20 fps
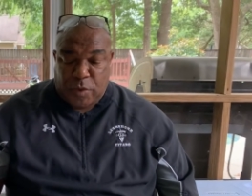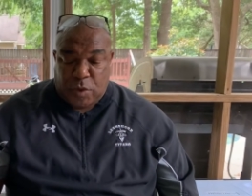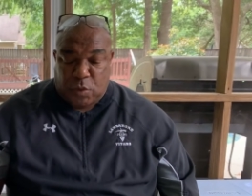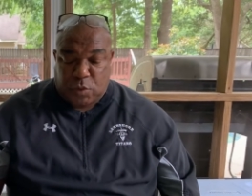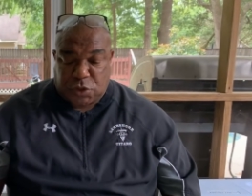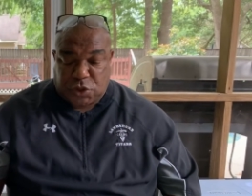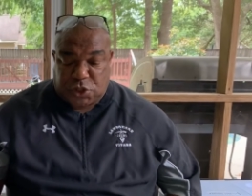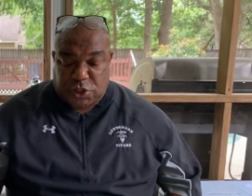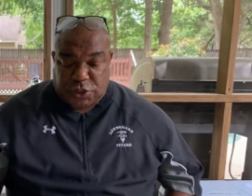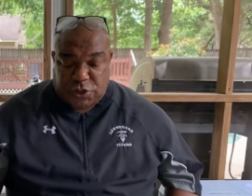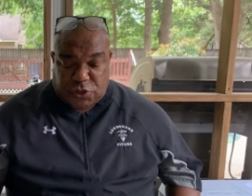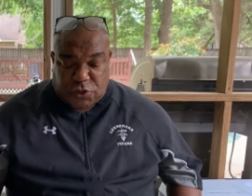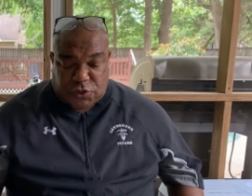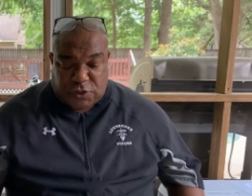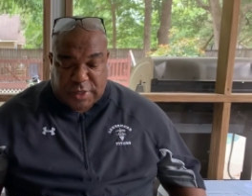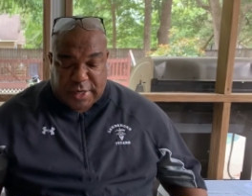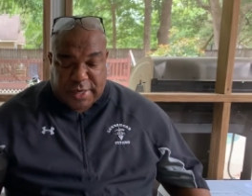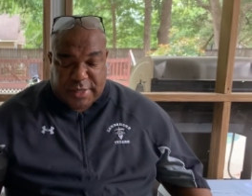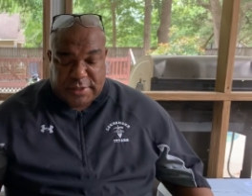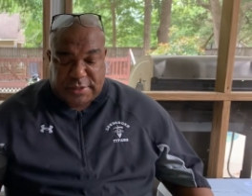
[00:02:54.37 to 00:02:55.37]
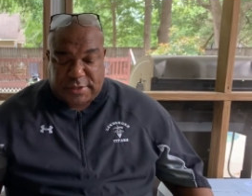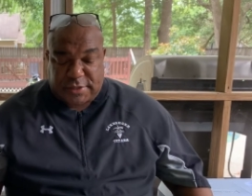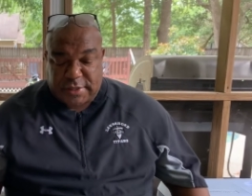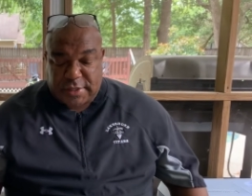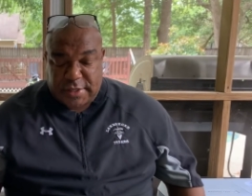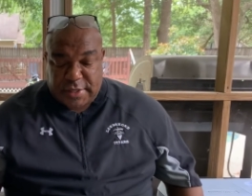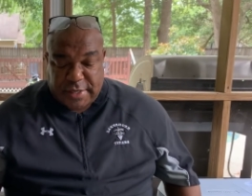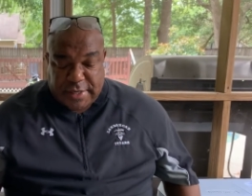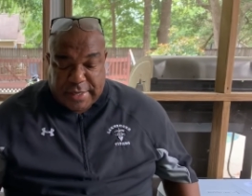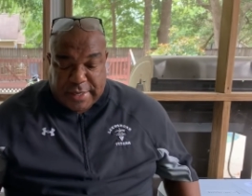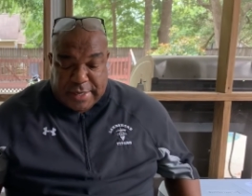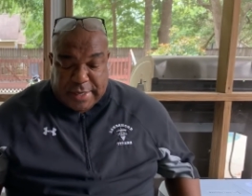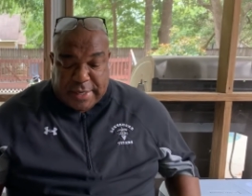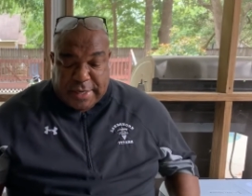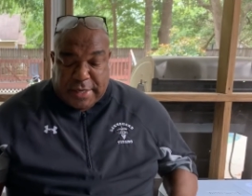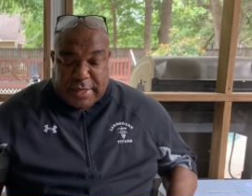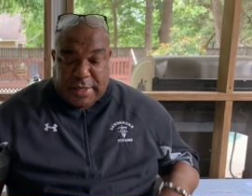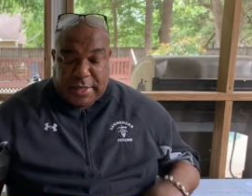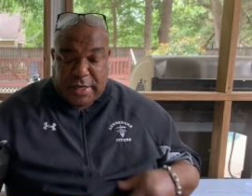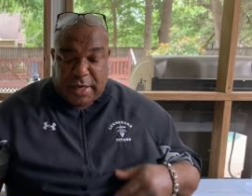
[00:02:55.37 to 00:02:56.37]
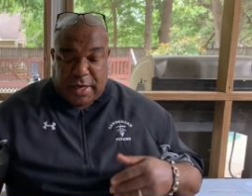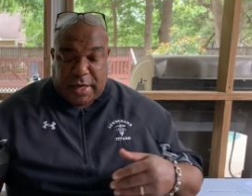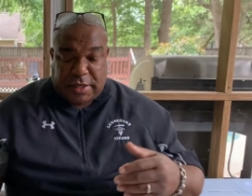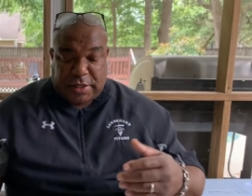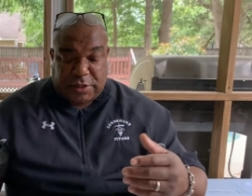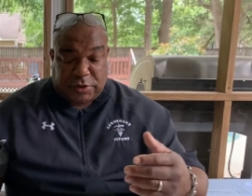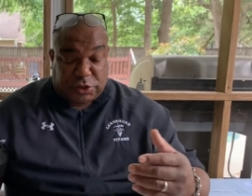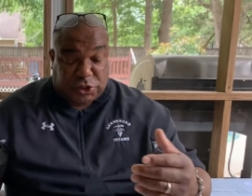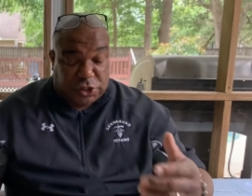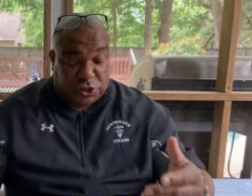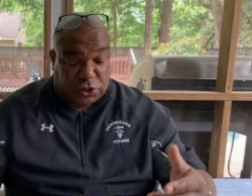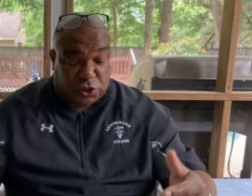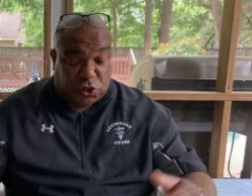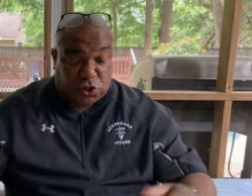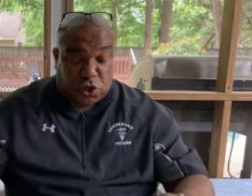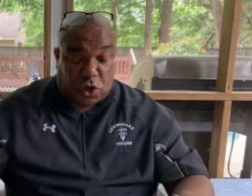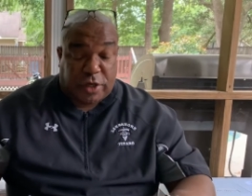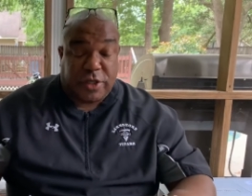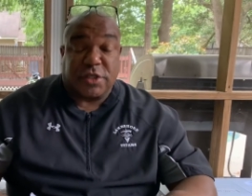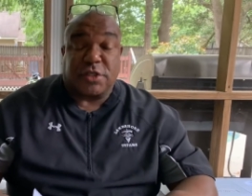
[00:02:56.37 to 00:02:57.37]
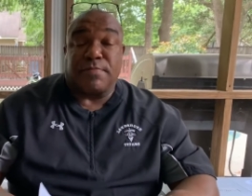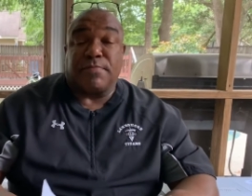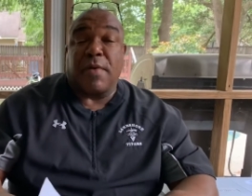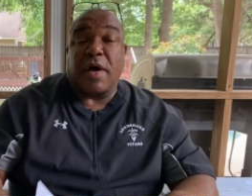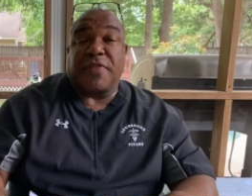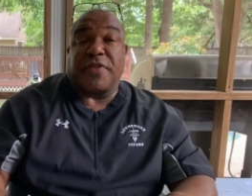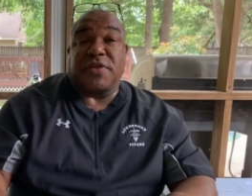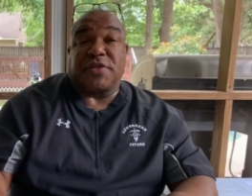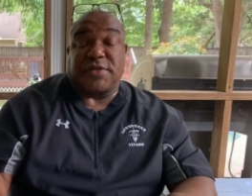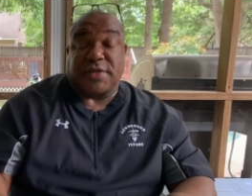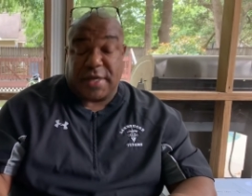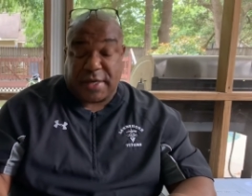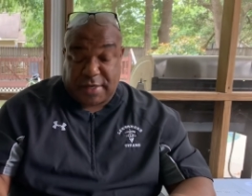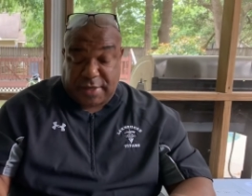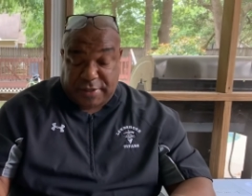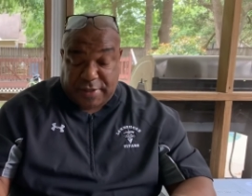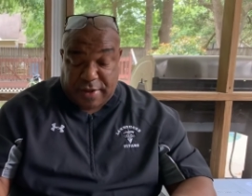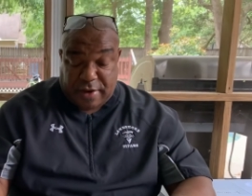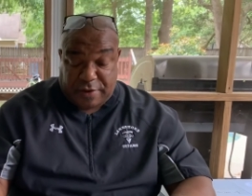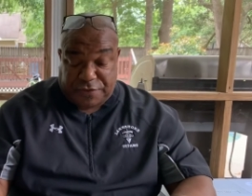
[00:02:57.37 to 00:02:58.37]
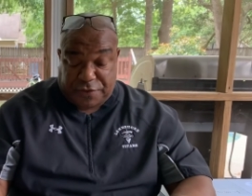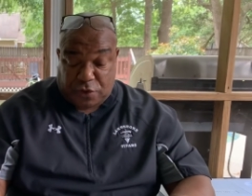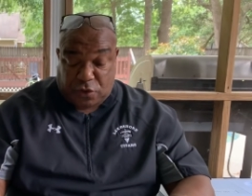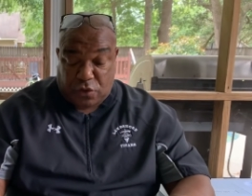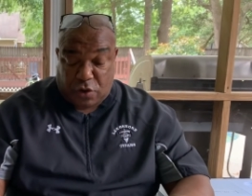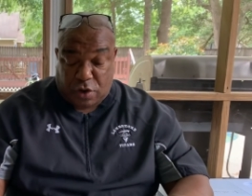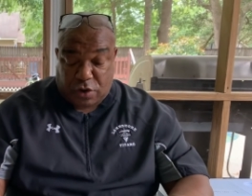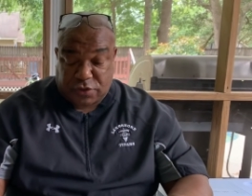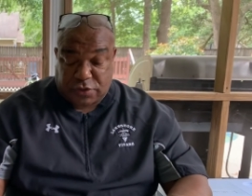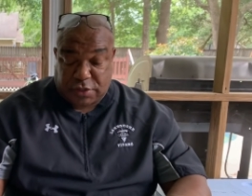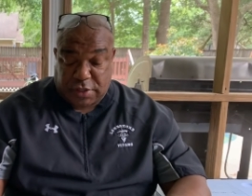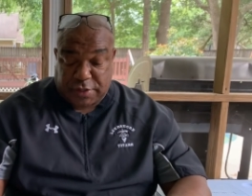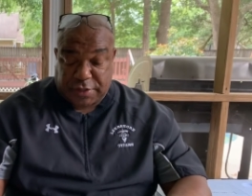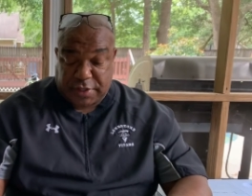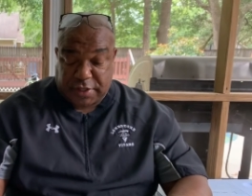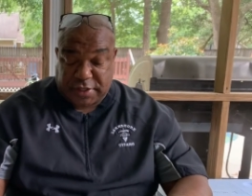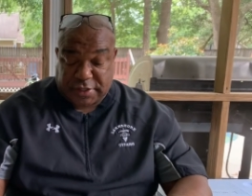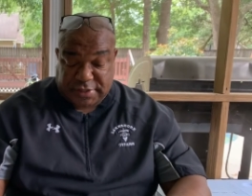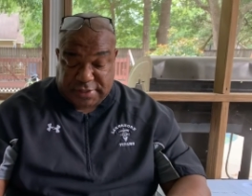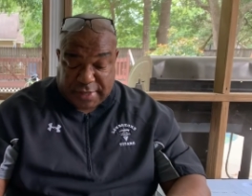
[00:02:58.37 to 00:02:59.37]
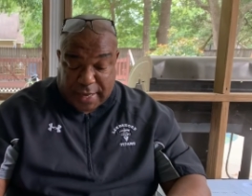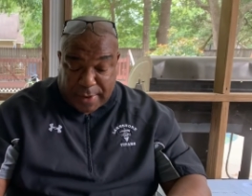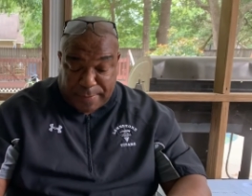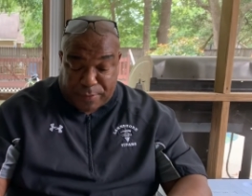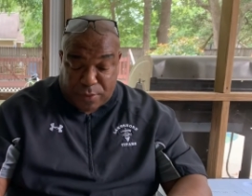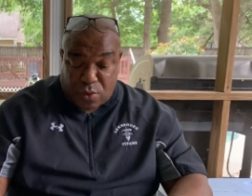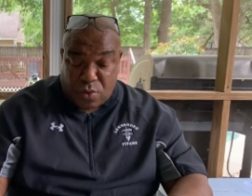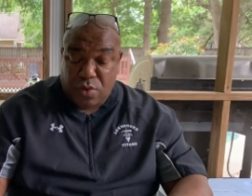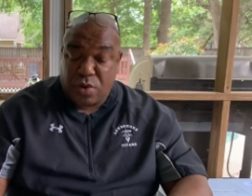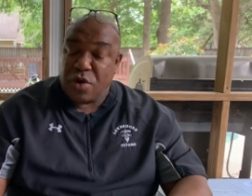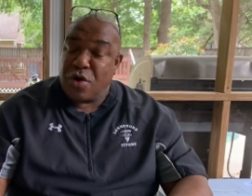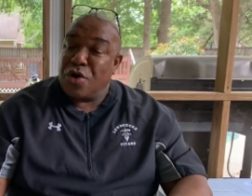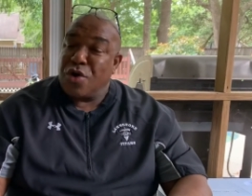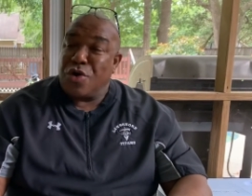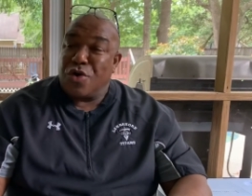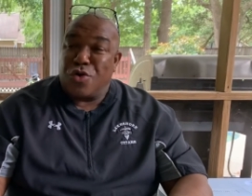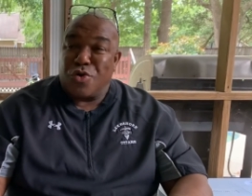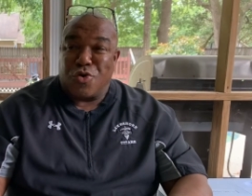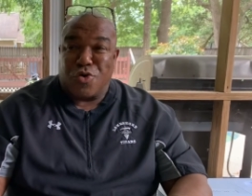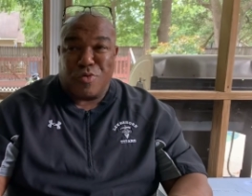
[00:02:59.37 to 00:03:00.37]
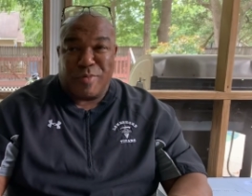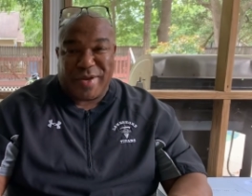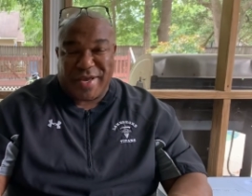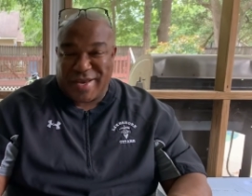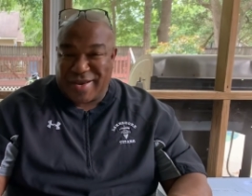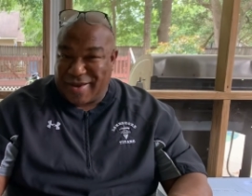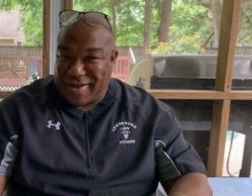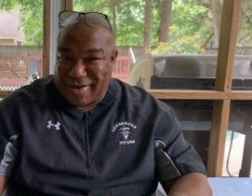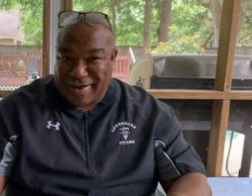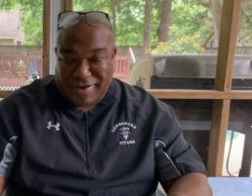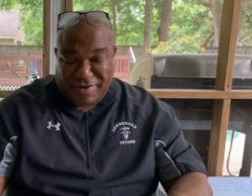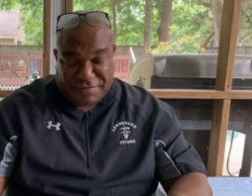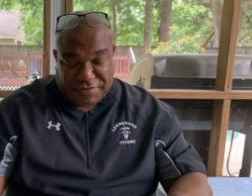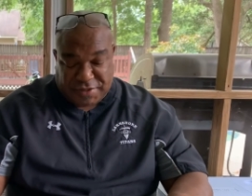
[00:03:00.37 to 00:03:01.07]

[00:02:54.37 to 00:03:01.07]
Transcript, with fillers: When Jesus says, uh, Jesus saw his mother standing there at the cross, and the disciple whom he loved